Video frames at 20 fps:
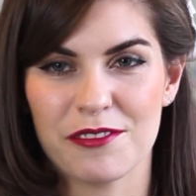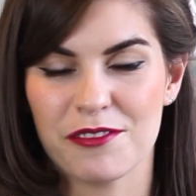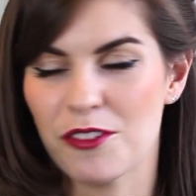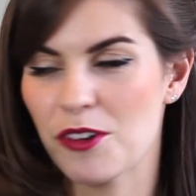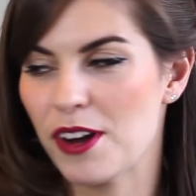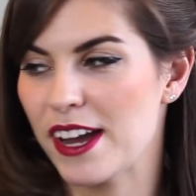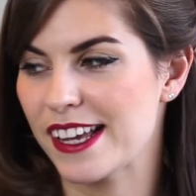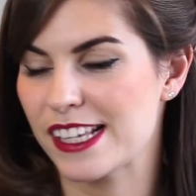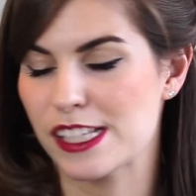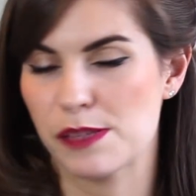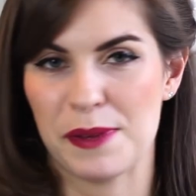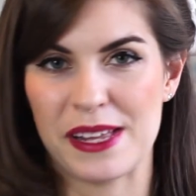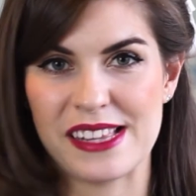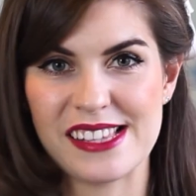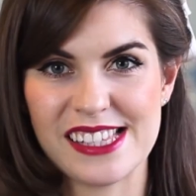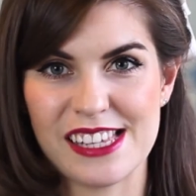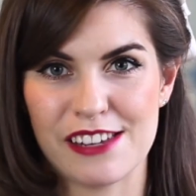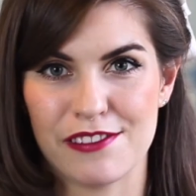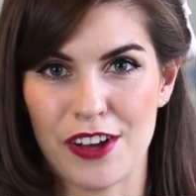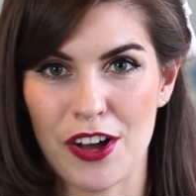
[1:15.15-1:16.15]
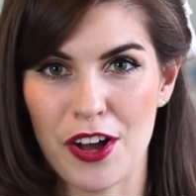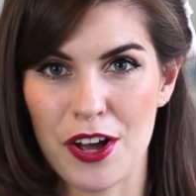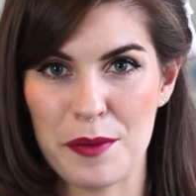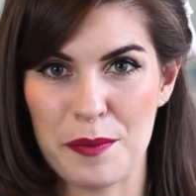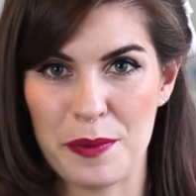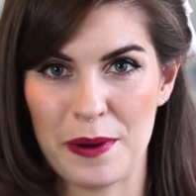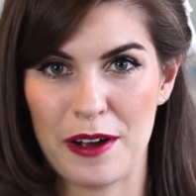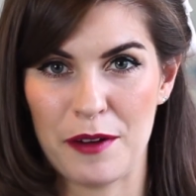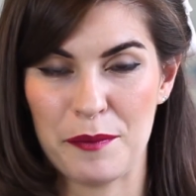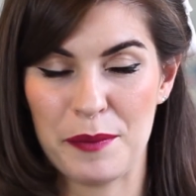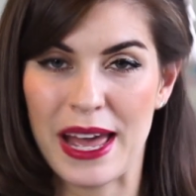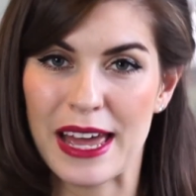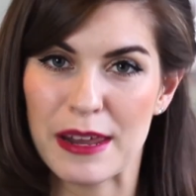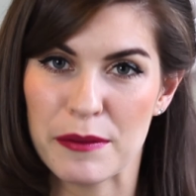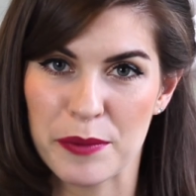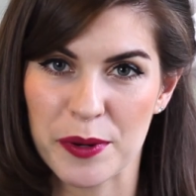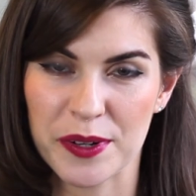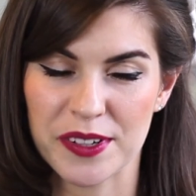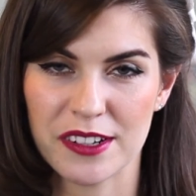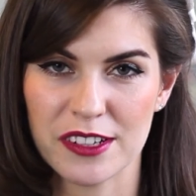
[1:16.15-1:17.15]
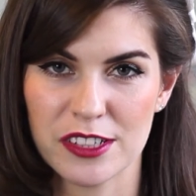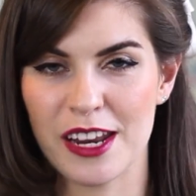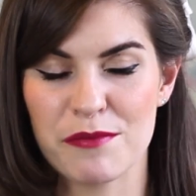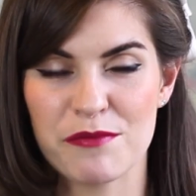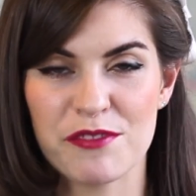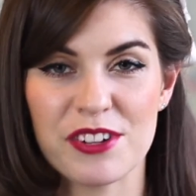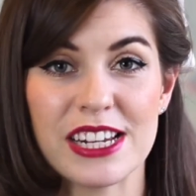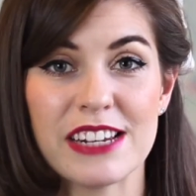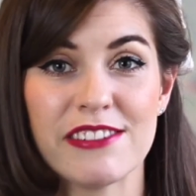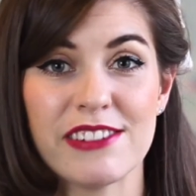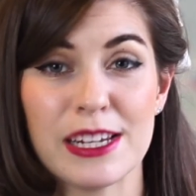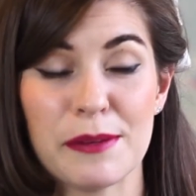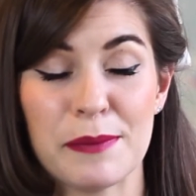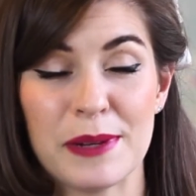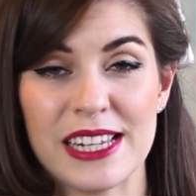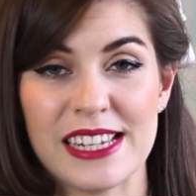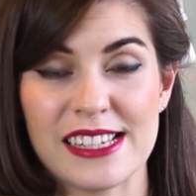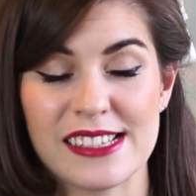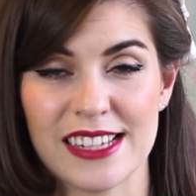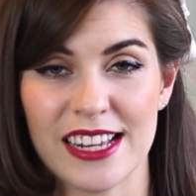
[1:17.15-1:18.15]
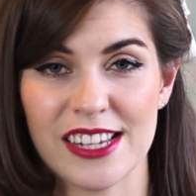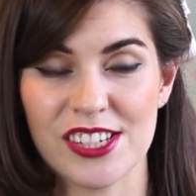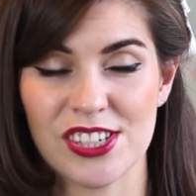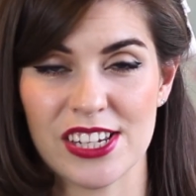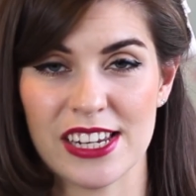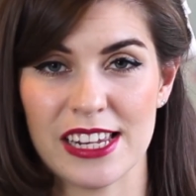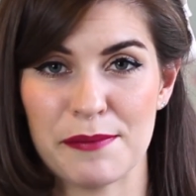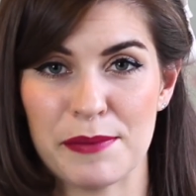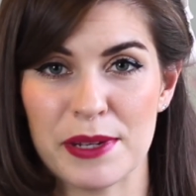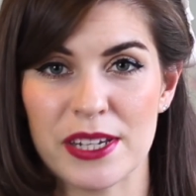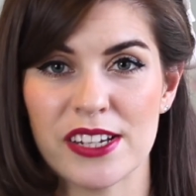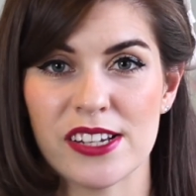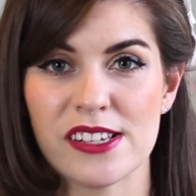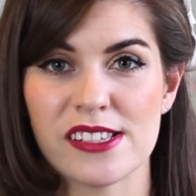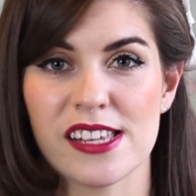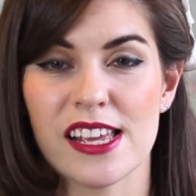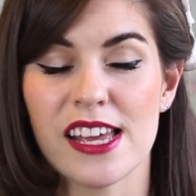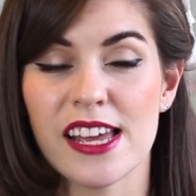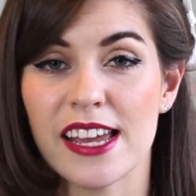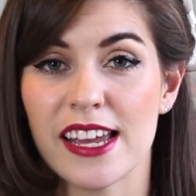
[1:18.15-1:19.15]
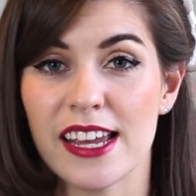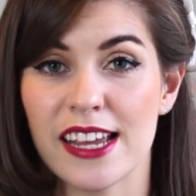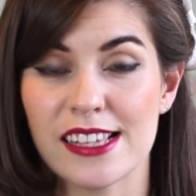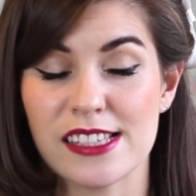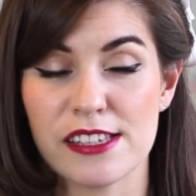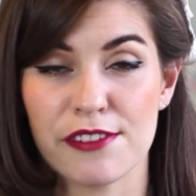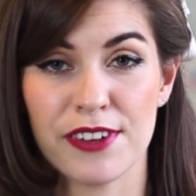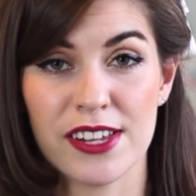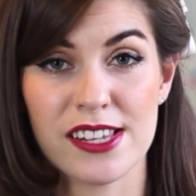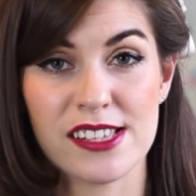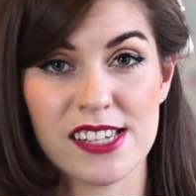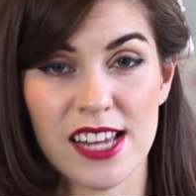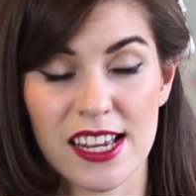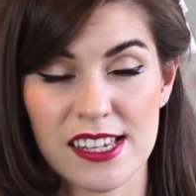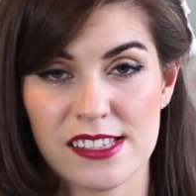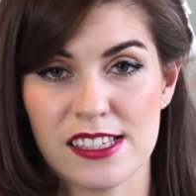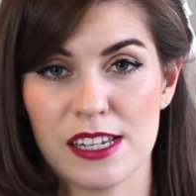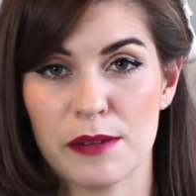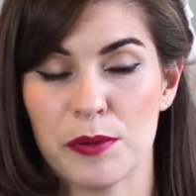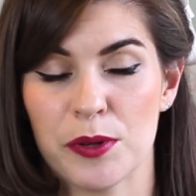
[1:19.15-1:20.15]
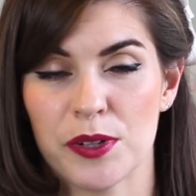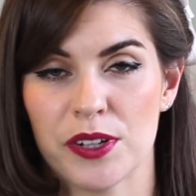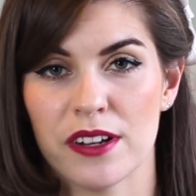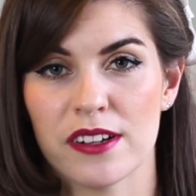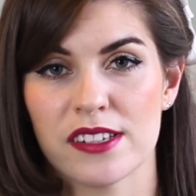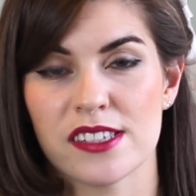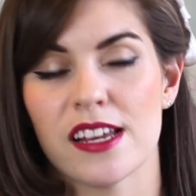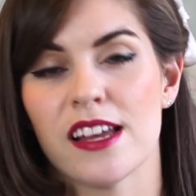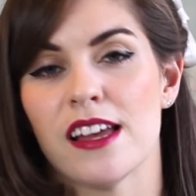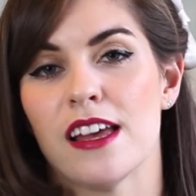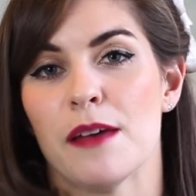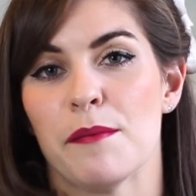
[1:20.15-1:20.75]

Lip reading: quite expensive eyebrow pen product, and I'm really, really pleased actually because it's a fantastic product.